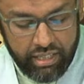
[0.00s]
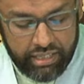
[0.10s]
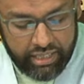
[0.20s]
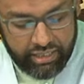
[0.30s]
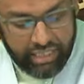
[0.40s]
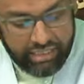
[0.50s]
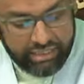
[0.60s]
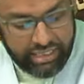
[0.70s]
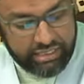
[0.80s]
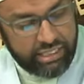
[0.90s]
that Allah
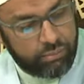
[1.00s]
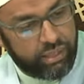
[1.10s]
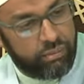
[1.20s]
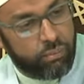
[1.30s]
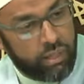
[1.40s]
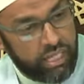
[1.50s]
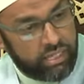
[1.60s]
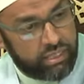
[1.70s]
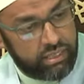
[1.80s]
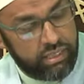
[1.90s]
says that when
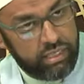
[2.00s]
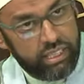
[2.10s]
one